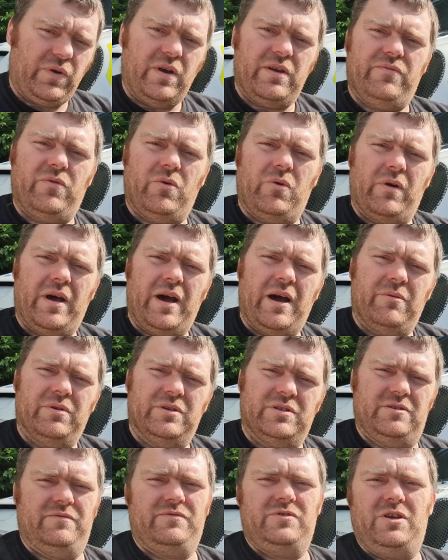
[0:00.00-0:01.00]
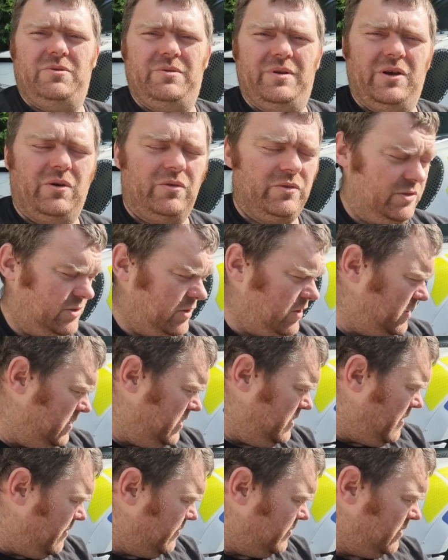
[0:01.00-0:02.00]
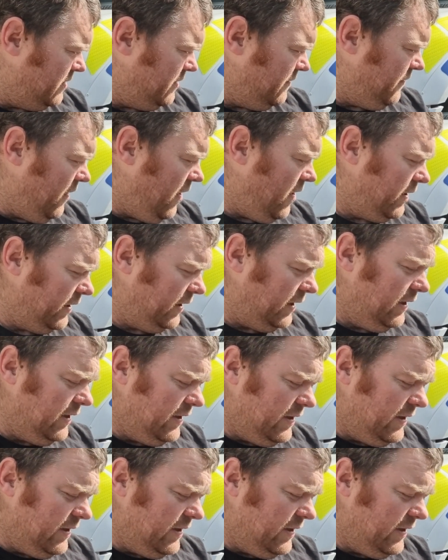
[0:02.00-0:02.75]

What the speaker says: 3-4 hours of tuning on Dyno absolutely fine,